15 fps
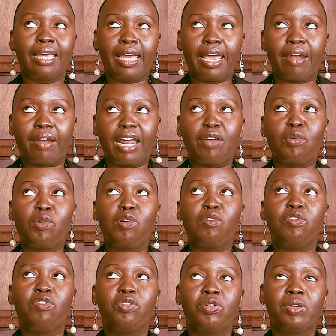a
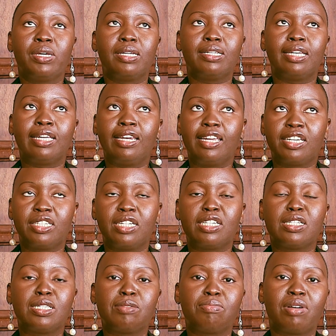runoff election
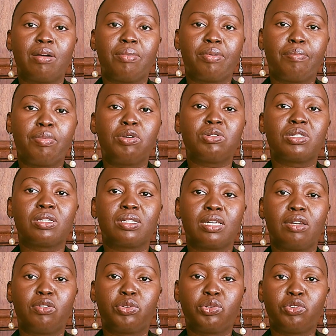in Zimbabwe poses
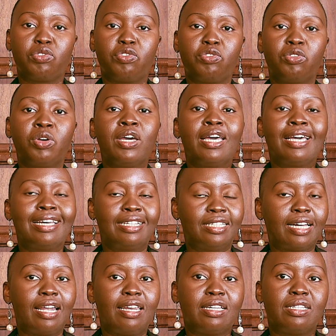a lot of
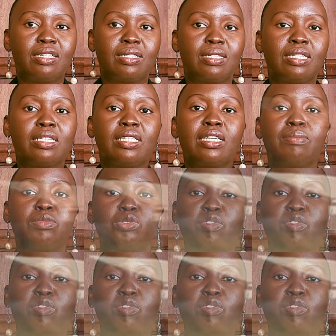challenges in terms